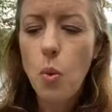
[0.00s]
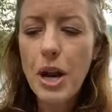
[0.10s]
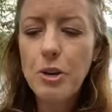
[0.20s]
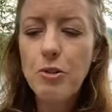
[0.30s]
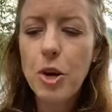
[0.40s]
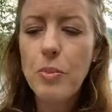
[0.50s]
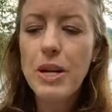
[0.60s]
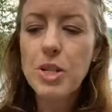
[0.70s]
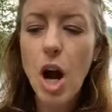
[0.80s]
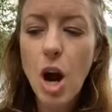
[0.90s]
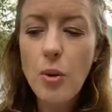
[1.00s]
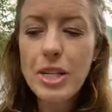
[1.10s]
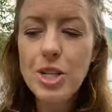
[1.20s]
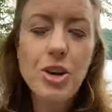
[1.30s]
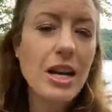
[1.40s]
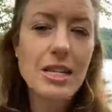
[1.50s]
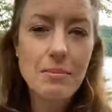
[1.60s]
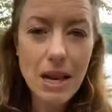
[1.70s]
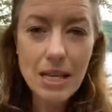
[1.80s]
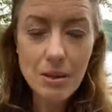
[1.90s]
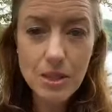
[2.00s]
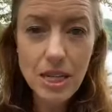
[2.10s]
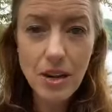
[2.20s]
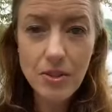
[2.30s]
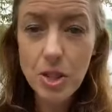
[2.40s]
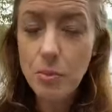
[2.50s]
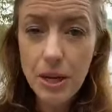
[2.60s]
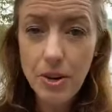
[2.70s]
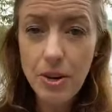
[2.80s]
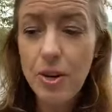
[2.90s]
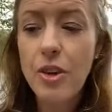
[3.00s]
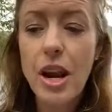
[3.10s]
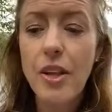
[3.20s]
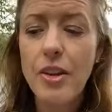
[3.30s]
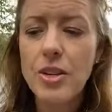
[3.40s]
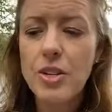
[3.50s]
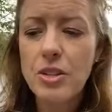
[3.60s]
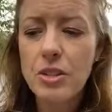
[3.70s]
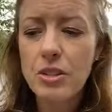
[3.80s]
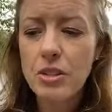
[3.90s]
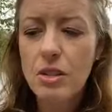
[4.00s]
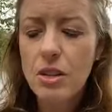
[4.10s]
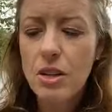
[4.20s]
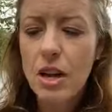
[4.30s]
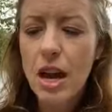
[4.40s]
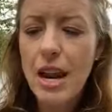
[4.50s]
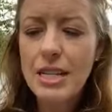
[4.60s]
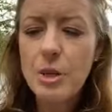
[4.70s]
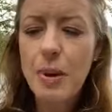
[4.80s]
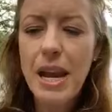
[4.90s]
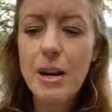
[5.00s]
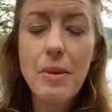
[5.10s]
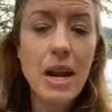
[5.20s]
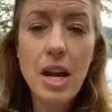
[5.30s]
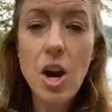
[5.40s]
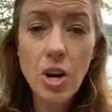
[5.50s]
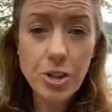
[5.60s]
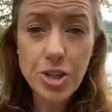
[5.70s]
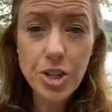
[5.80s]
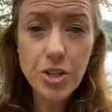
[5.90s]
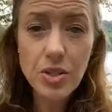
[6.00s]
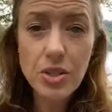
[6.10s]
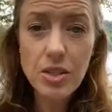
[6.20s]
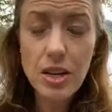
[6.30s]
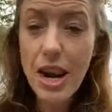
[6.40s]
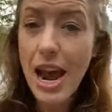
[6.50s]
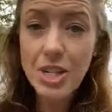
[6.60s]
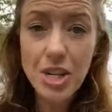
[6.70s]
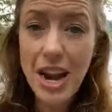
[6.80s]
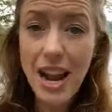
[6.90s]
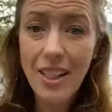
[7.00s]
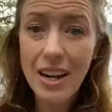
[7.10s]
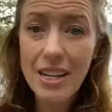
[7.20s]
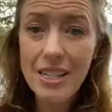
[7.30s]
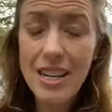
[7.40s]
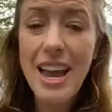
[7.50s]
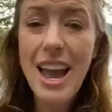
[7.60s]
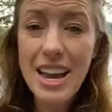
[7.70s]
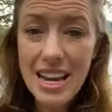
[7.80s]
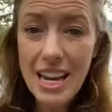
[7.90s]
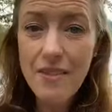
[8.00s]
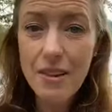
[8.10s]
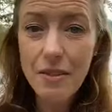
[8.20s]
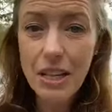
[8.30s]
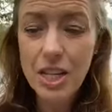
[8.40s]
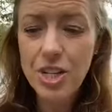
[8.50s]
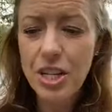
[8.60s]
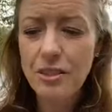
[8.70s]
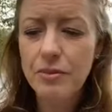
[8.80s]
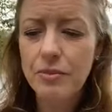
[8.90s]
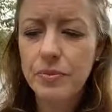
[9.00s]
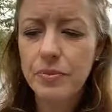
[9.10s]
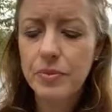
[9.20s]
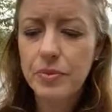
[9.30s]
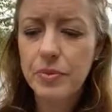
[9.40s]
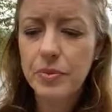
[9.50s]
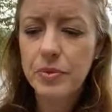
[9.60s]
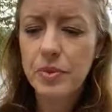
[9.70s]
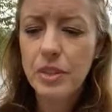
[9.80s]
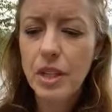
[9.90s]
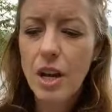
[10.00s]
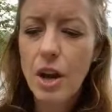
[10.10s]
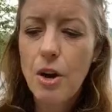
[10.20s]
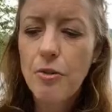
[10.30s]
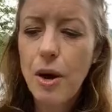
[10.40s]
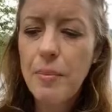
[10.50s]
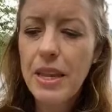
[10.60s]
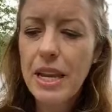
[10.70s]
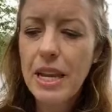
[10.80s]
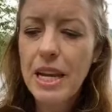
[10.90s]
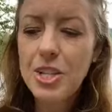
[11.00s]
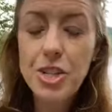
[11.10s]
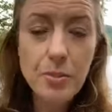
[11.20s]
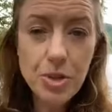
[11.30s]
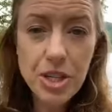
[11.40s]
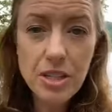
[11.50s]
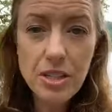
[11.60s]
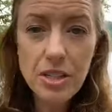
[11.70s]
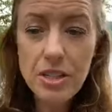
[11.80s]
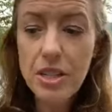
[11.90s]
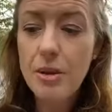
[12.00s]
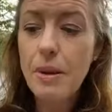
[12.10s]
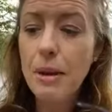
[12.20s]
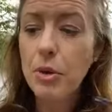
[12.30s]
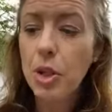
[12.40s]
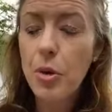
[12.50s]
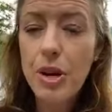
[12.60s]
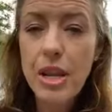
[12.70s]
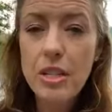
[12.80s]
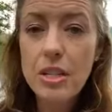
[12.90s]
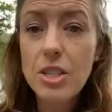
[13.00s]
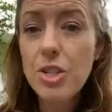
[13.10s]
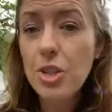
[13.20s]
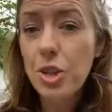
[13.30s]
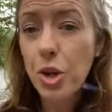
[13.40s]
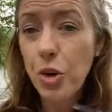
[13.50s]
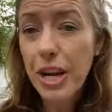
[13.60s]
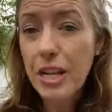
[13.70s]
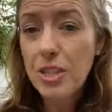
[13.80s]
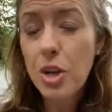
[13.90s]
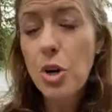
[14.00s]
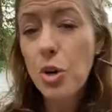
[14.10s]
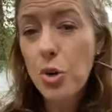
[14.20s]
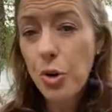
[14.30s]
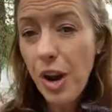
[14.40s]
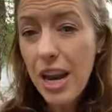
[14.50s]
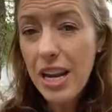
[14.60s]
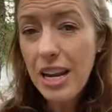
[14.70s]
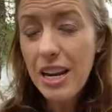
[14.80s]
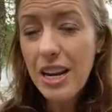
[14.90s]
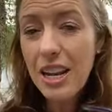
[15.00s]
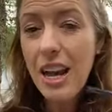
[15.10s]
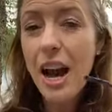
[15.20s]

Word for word: One group has always tried to make themselves superior than others. It has spanned many cultures, nationalities, and even religion from the Egyptians to the Babylonians to the Greeks who created